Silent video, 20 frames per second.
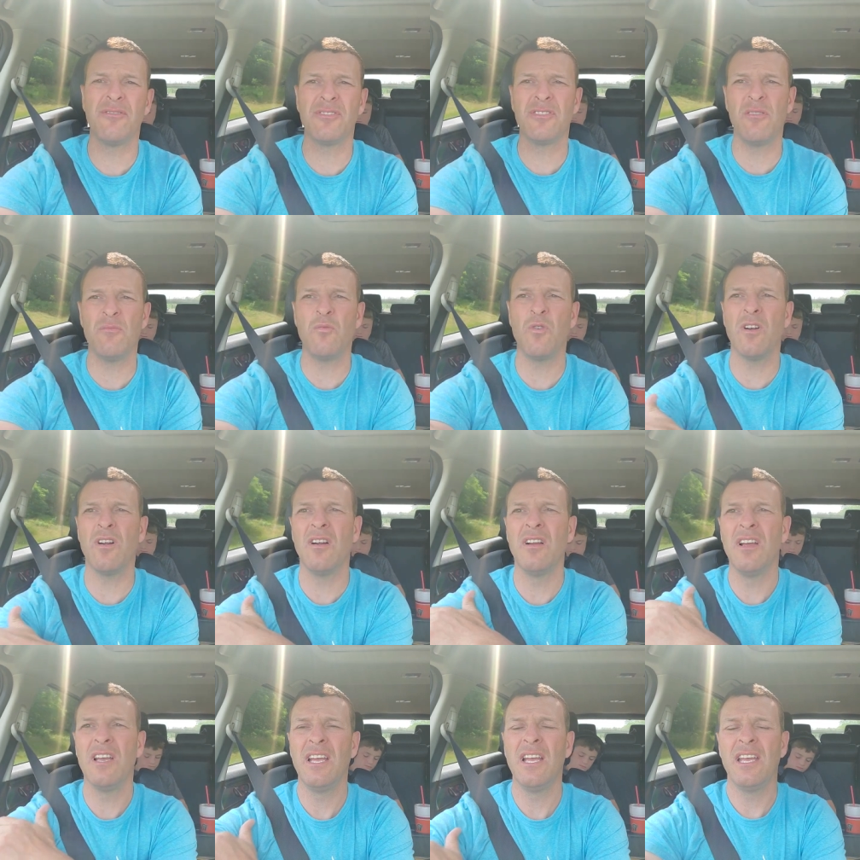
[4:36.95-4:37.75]

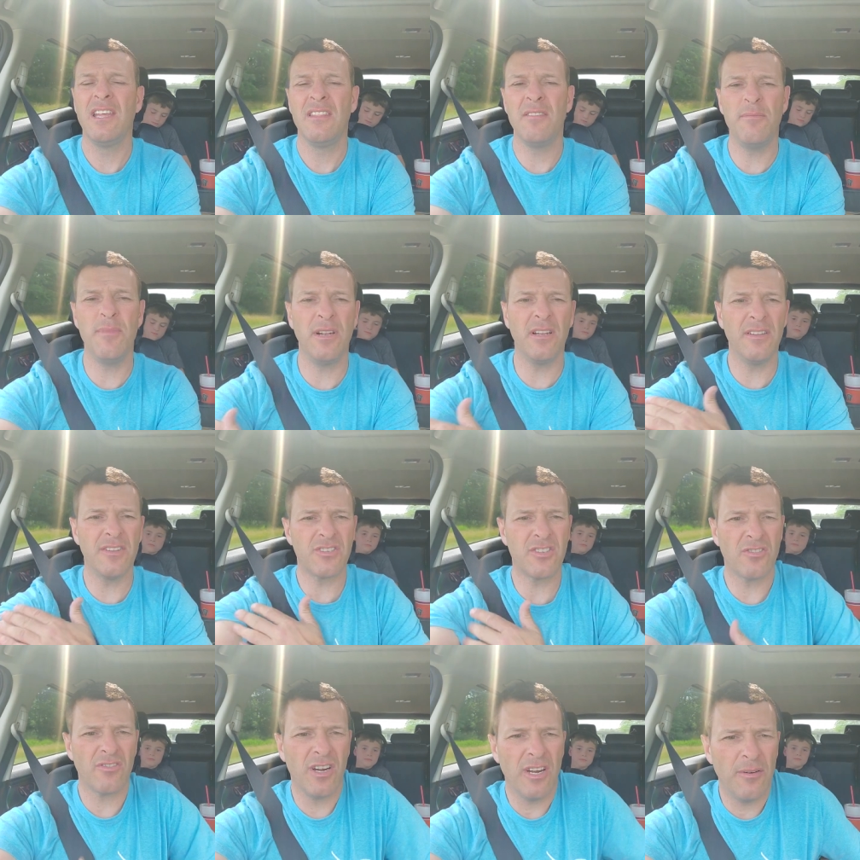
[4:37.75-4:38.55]
somewhere the middle of the
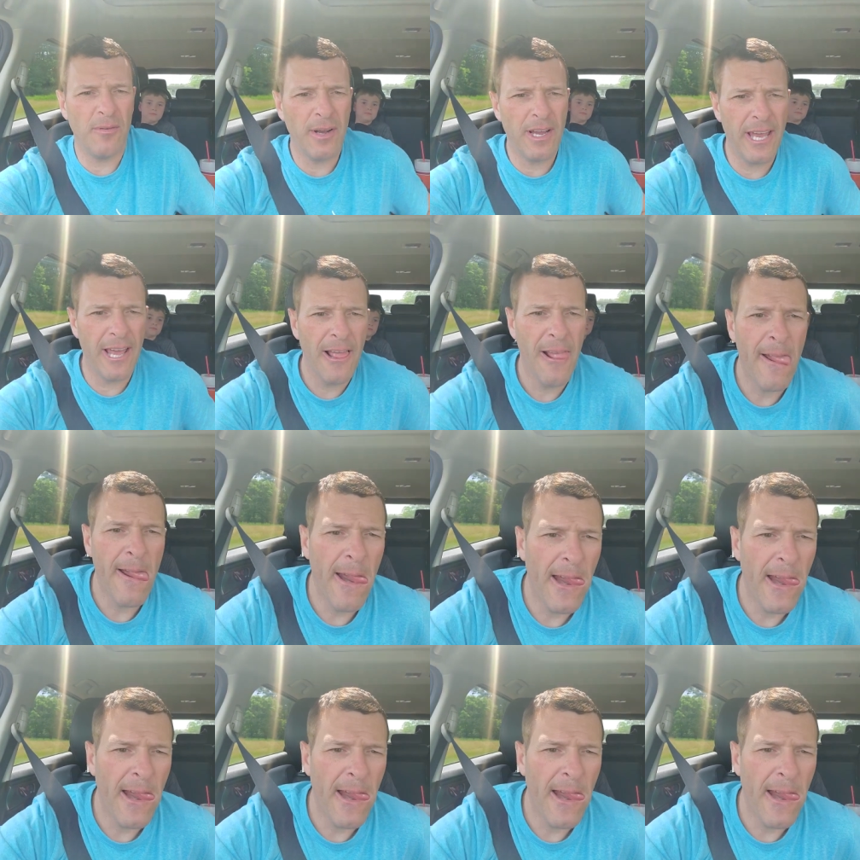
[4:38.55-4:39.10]
straightaway.